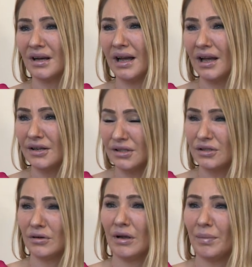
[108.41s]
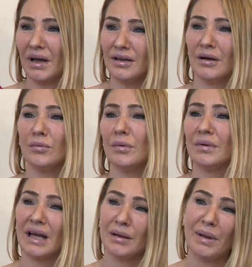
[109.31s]
I heard a story about a young woman
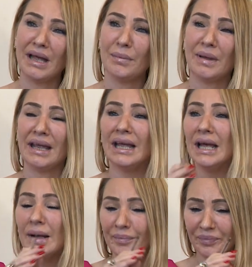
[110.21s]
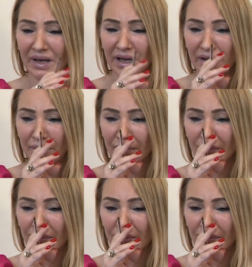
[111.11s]
that had a baby, 19,